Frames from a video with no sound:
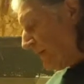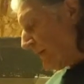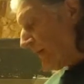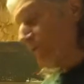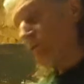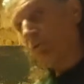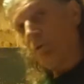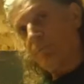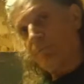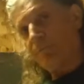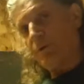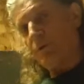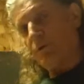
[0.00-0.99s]
And that's good
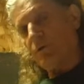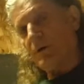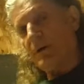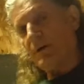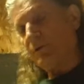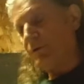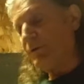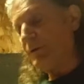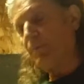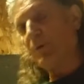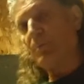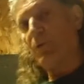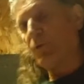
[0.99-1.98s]
for your
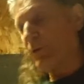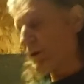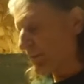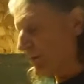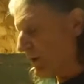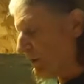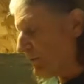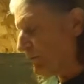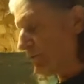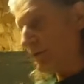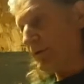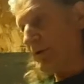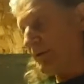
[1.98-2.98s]
deeper boring
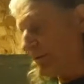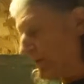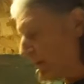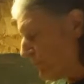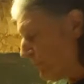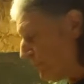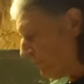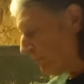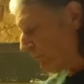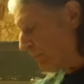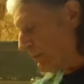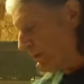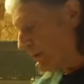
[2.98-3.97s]
bars. Not that
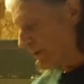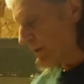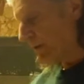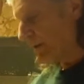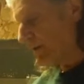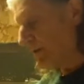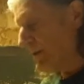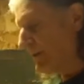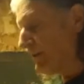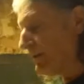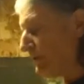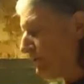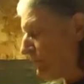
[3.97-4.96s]
piece, but
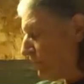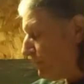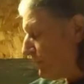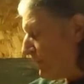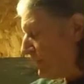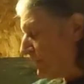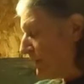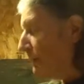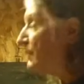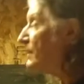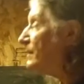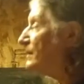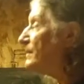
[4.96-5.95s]
something
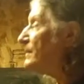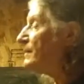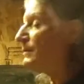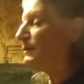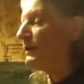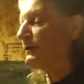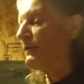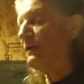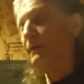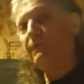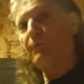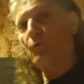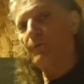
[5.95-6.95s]
like
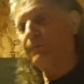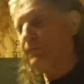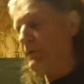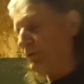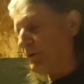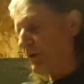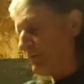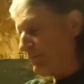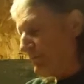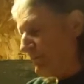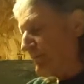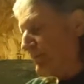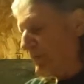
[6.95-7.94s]
that, 4 feet.
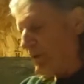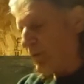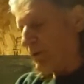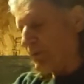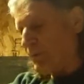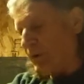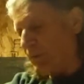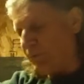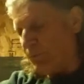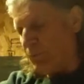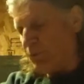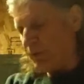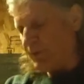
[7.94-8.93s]
You want to be able to
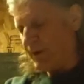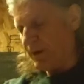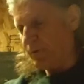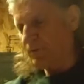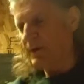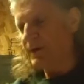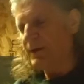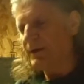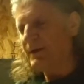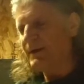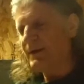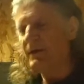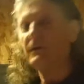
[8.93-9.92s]
bore down
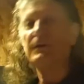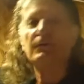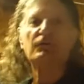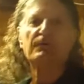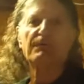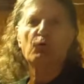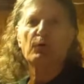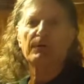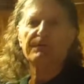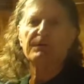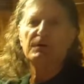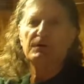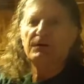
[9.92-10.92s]
at least 4
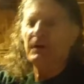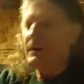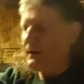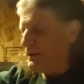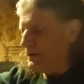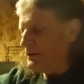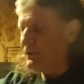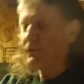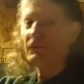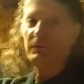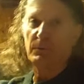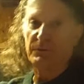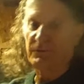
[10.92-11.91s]
feet to
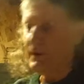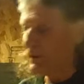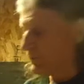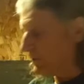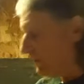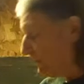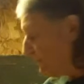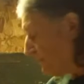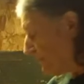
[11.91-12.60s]
see what's down there.